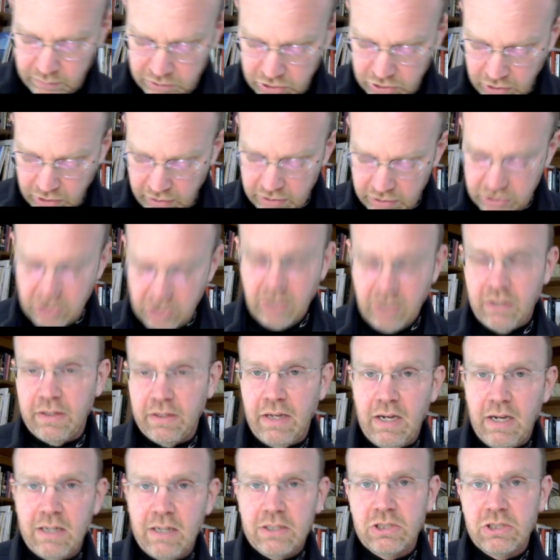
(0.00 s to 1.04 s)
charge on the
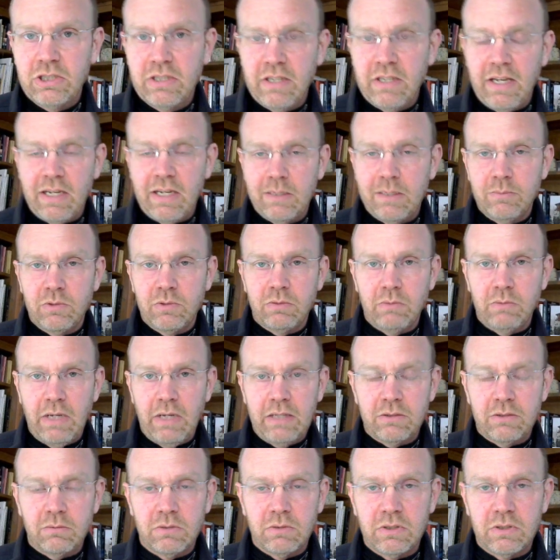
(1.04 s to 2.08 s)
oxygen atoms
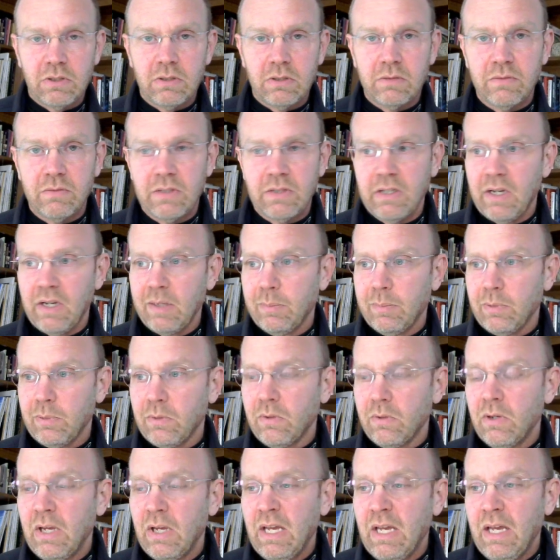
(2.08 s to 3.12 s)
as a result of the
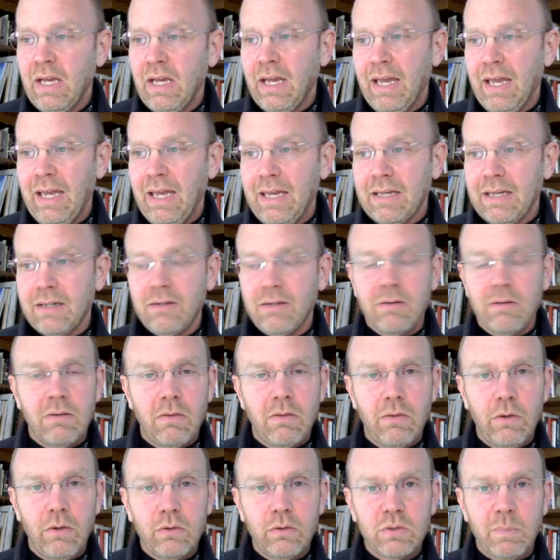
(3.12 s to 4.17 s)
dipole. And
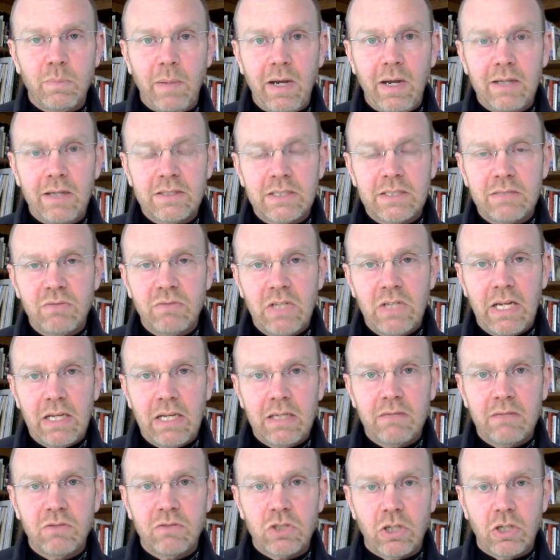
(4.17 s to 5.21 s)
those positive and
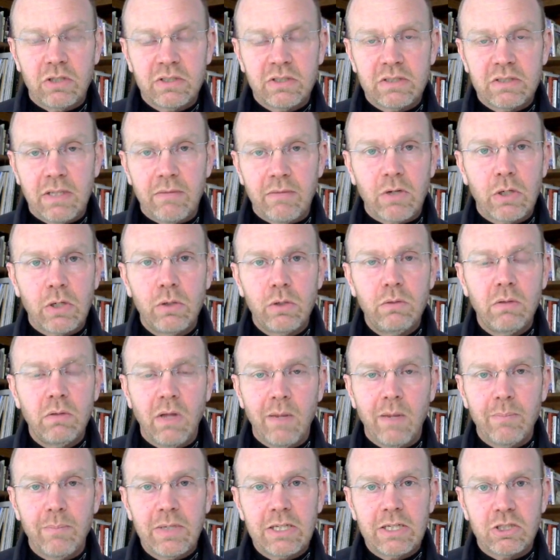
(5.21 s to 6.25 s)
negative charges have a
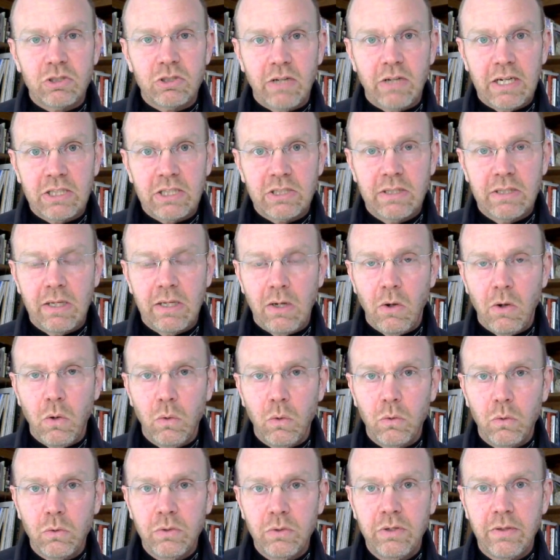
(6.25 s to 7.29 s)
Coulombic attraction that
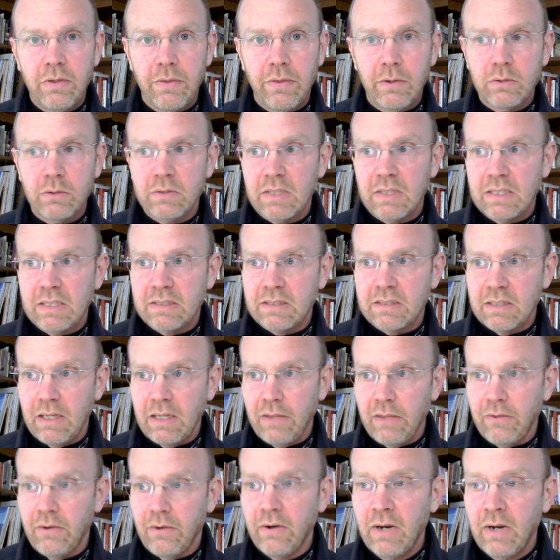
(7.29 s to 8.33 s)
hold those things
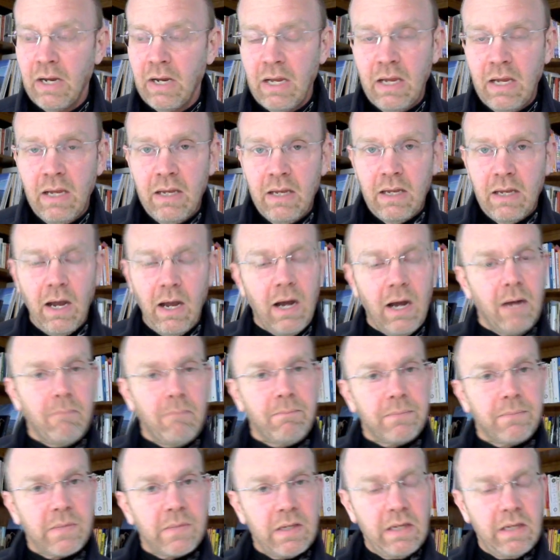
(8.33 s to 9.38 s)
together.
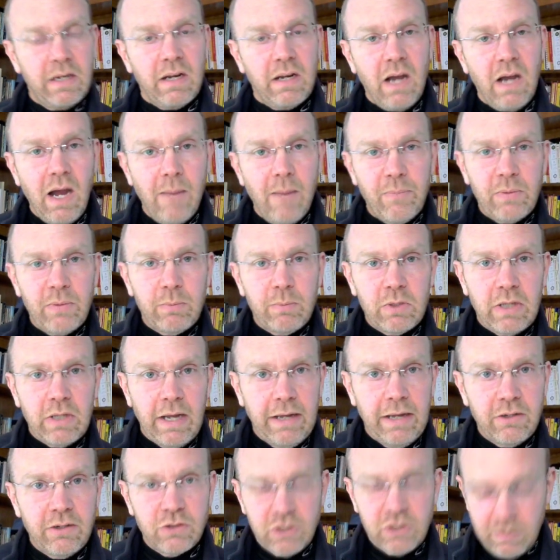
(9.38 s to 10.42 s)
In an optimal
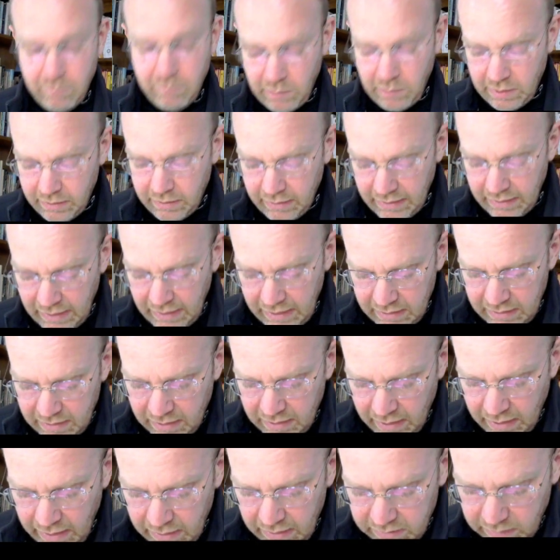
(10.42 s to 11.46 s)
hydrogen bond, it
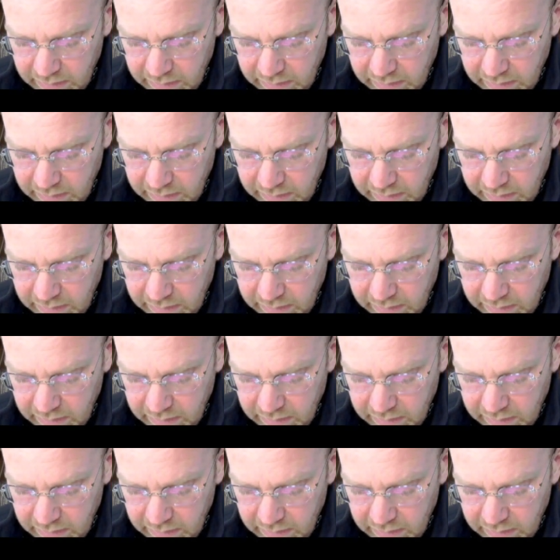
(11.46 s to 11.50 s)
takes